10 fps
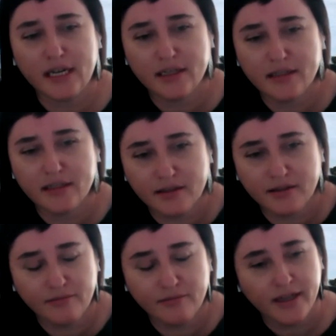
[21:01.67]
that we
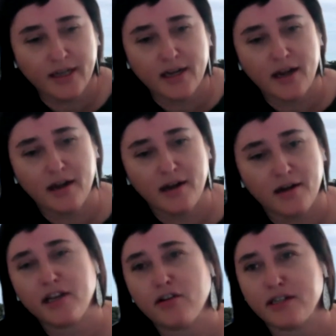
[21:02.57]
need to
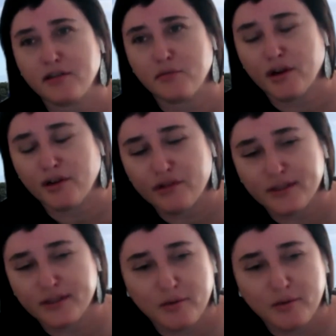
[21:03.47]
increase the